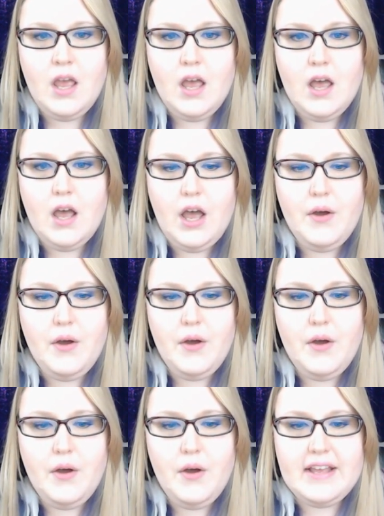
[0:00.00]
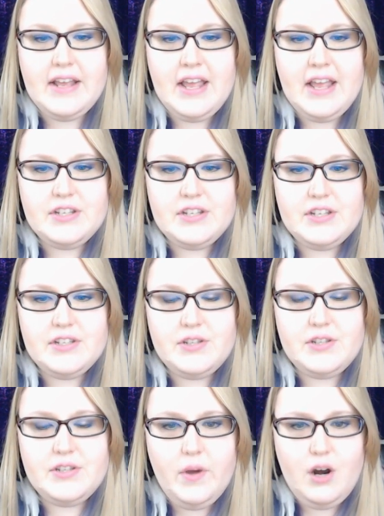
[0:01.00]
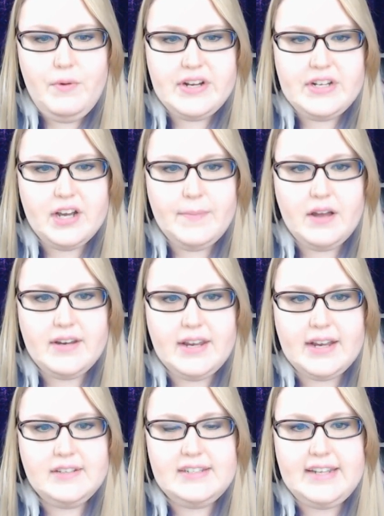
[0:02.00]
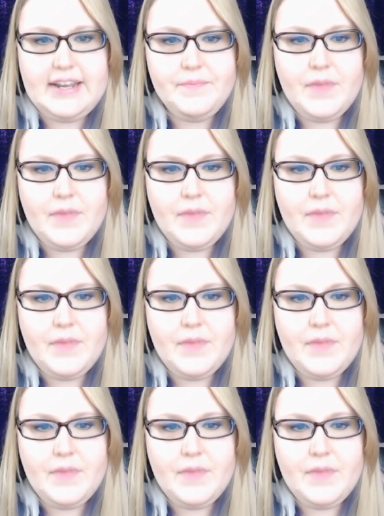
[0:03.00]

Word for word: Okay, so what are we going to talk about next? Let's see.